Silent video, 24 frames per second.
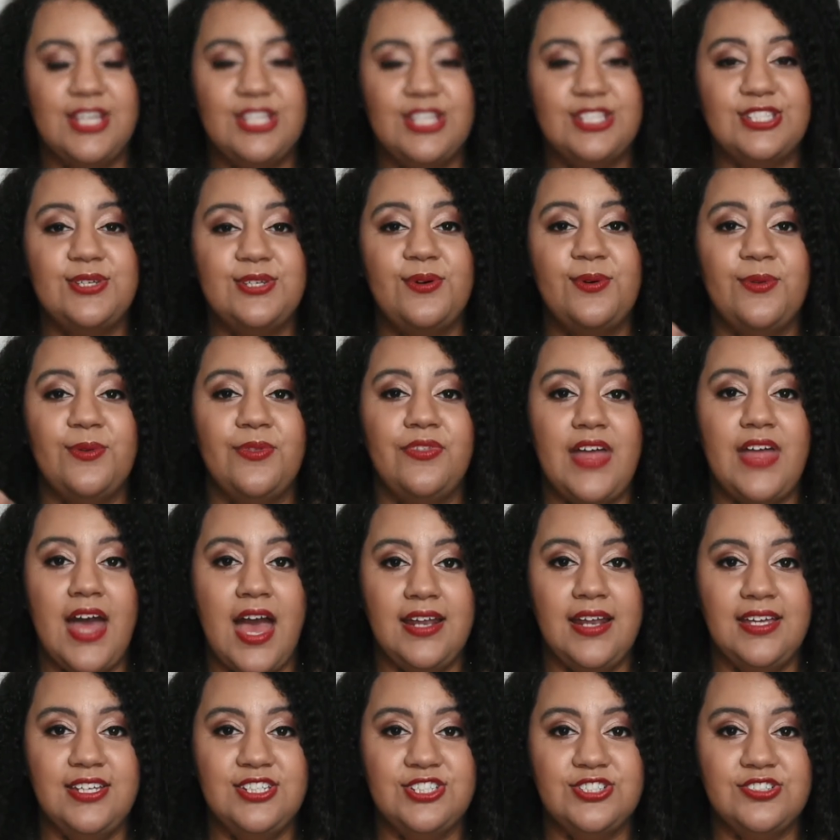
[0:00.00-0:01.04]
So
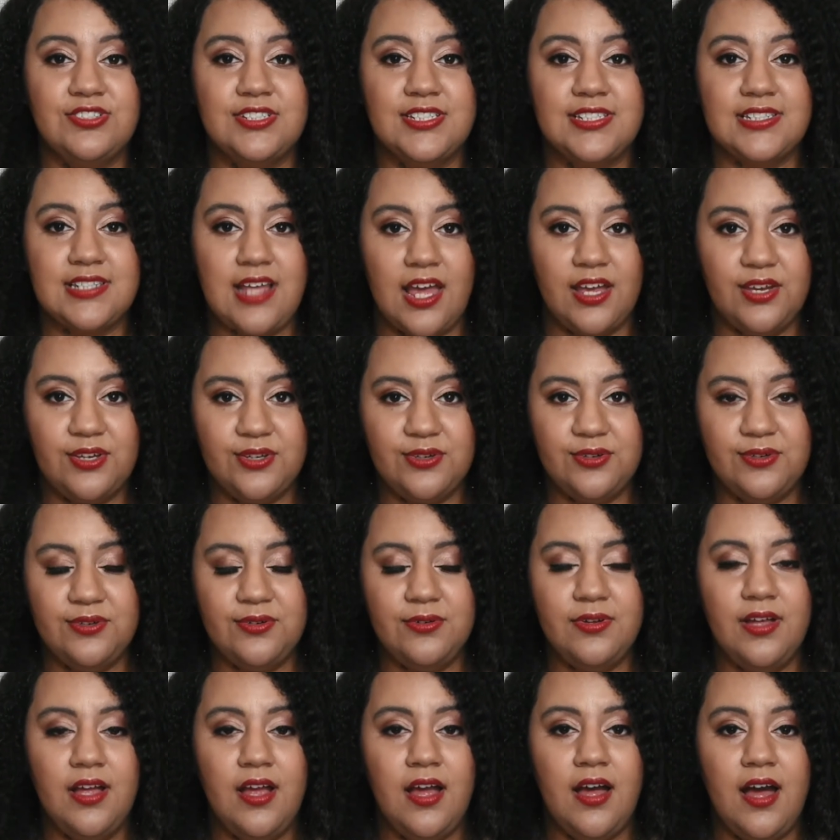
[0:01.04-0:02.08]
that is your
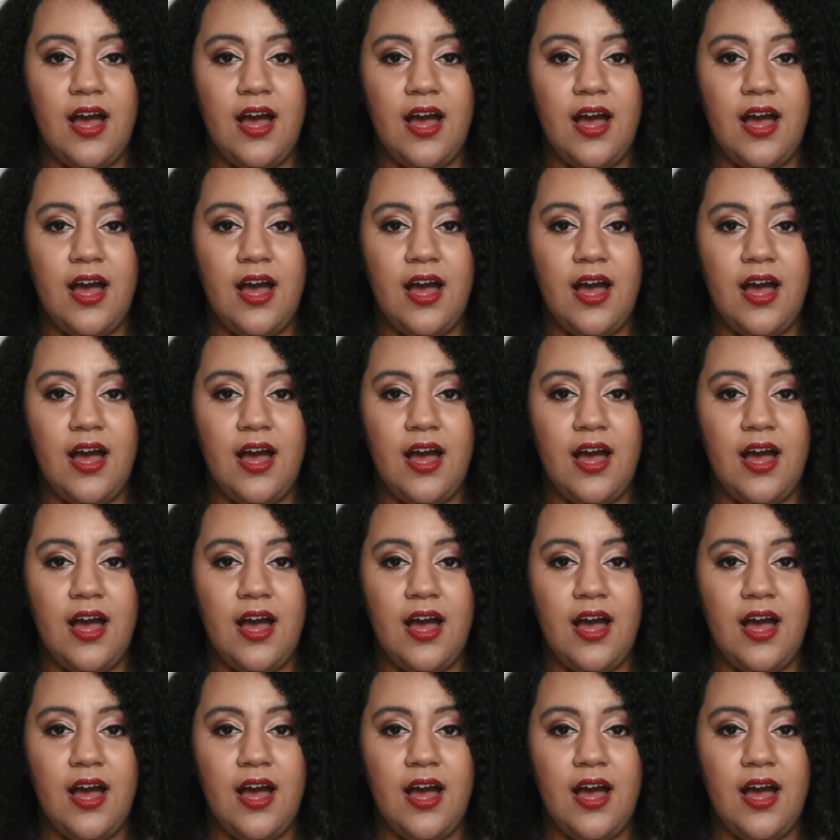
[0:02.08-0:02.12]
cycle.